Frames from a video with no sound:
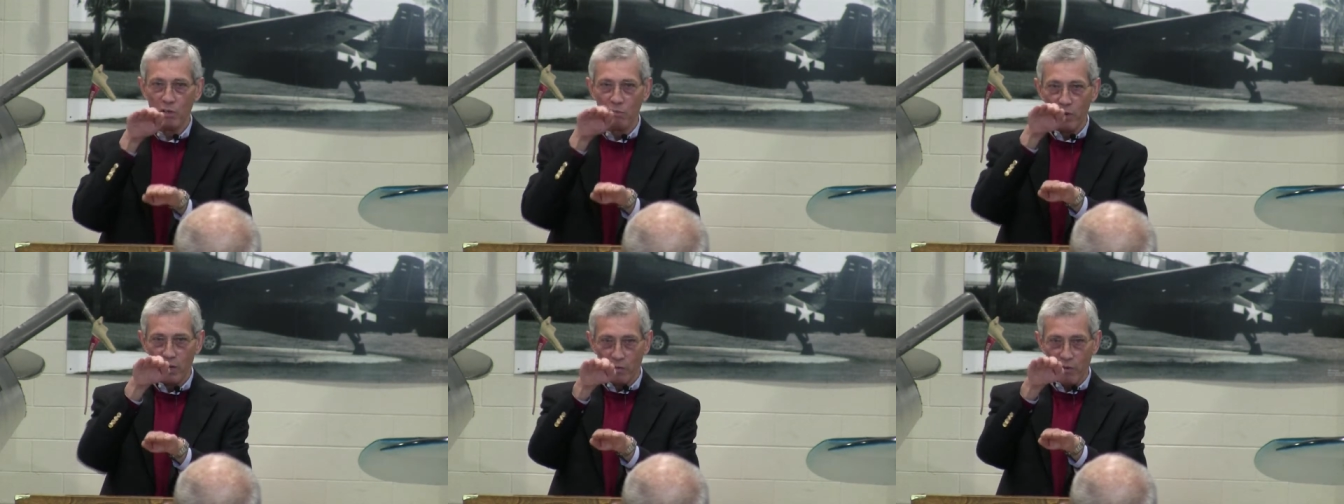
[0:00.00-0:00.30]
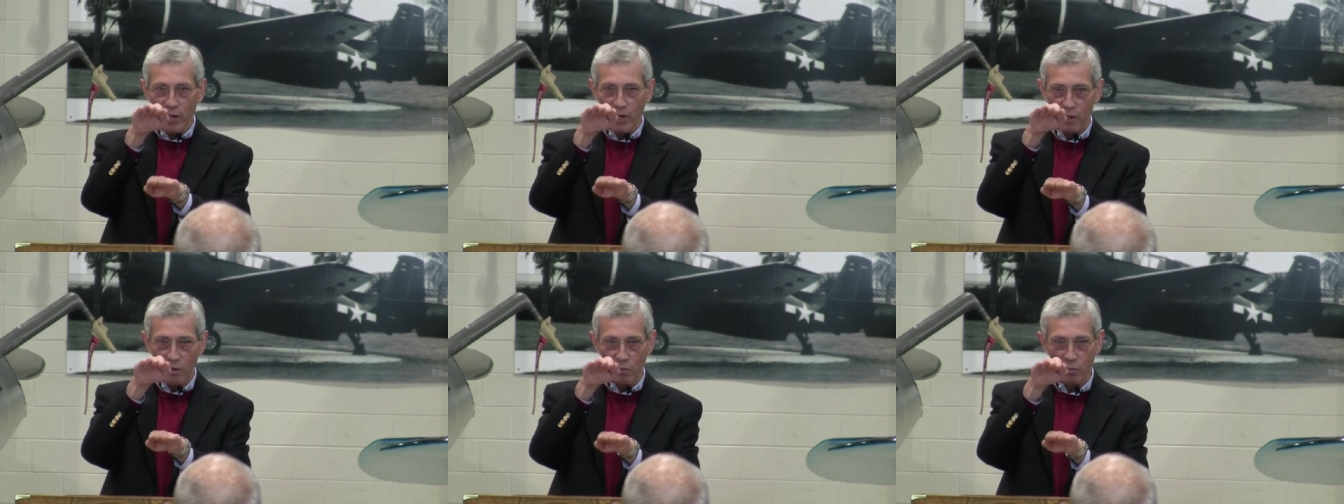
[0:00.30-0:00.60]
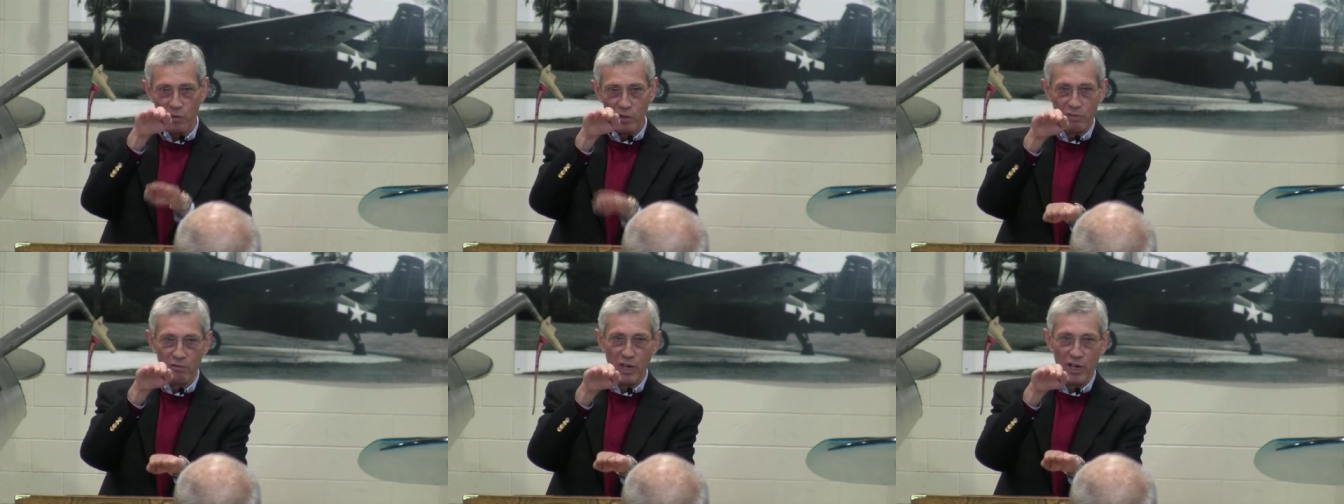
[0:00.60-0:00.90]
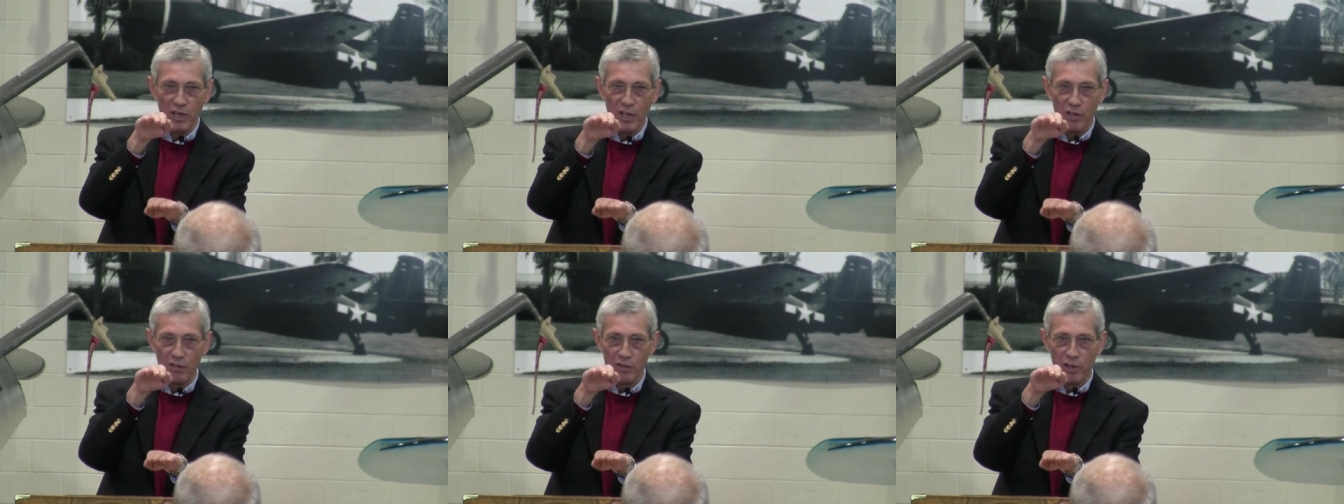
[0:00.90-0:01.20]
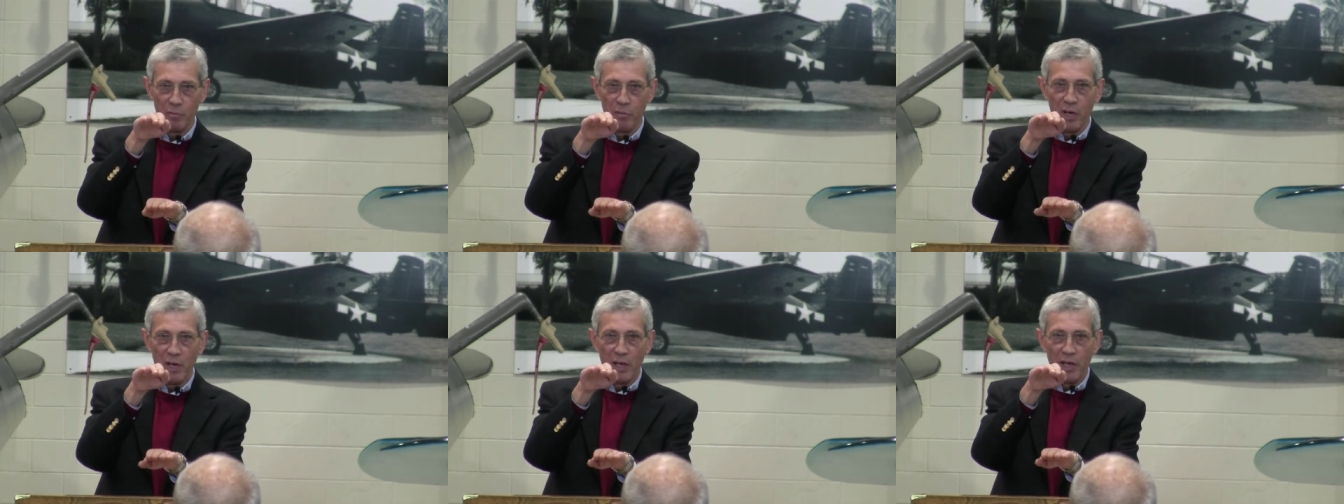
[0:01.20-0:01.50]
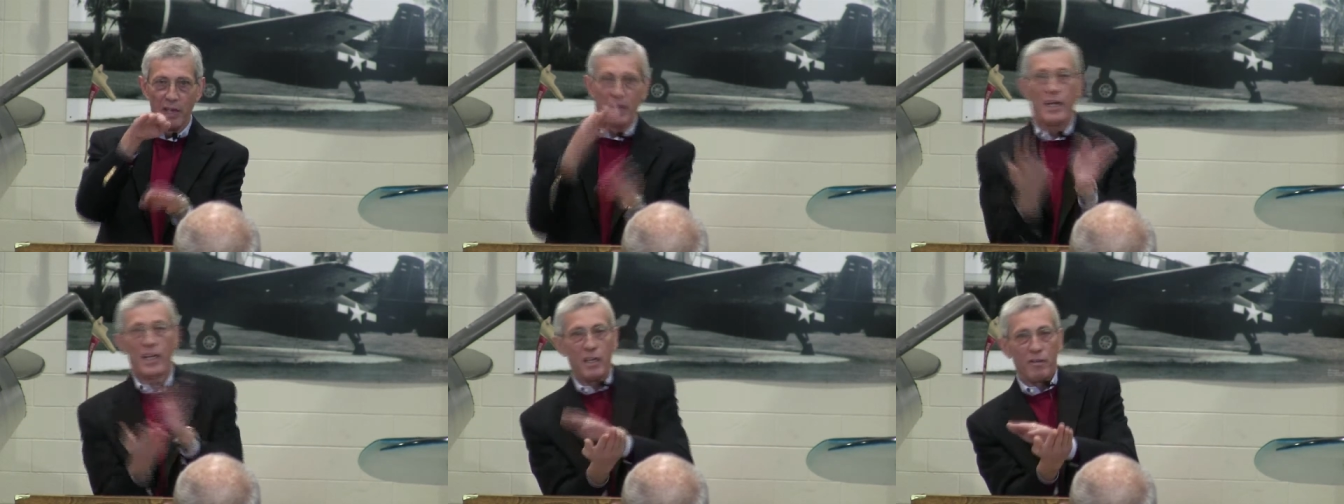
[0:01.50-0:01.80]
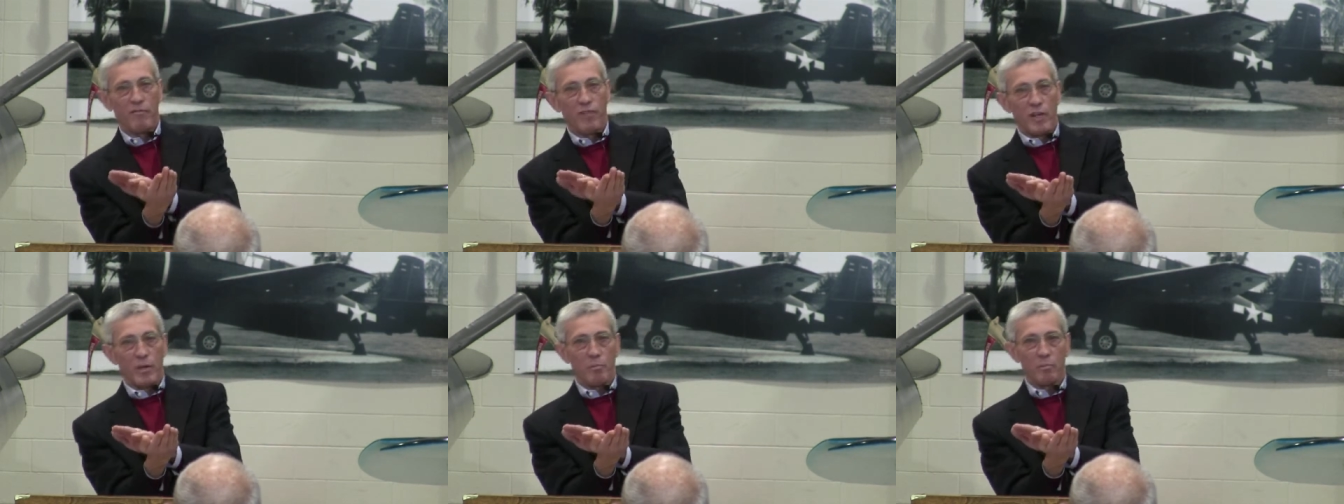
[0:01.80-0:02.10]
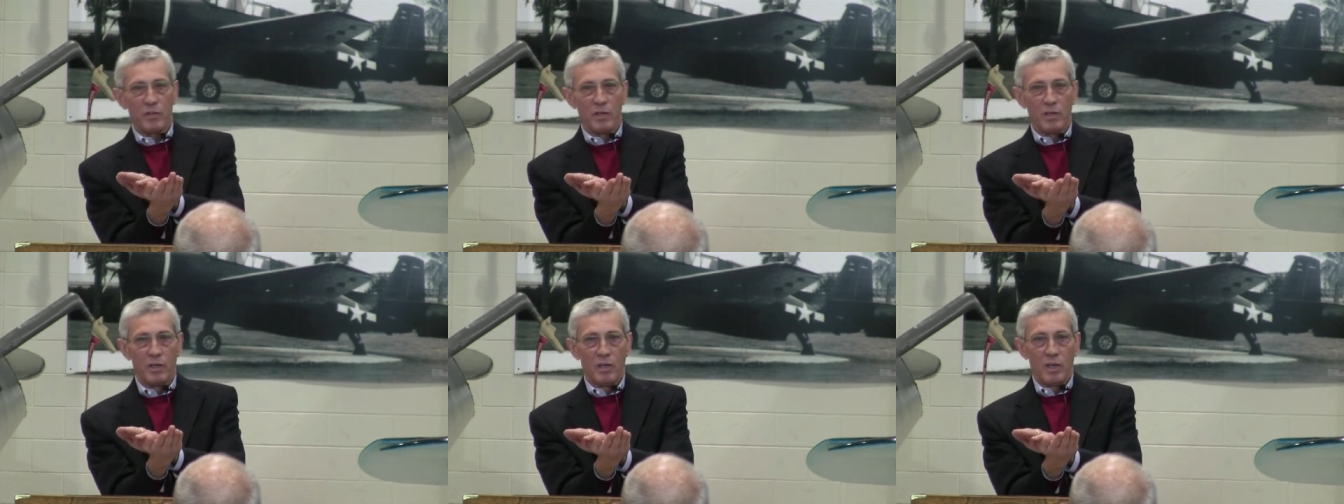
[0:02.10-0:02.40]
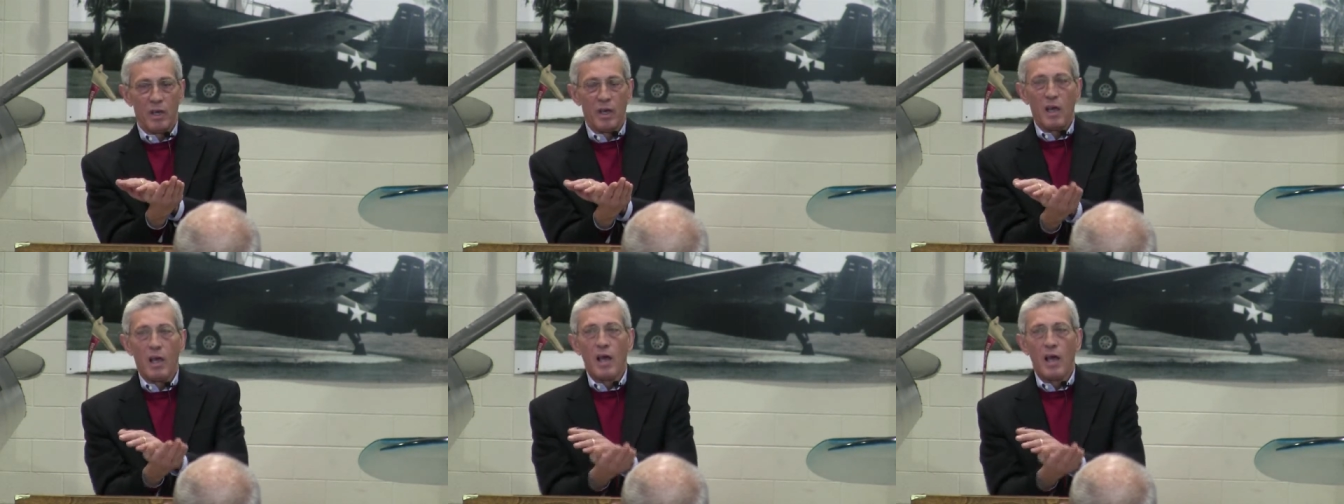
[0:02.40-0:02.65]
One ran right on, one right under, and then he flipped.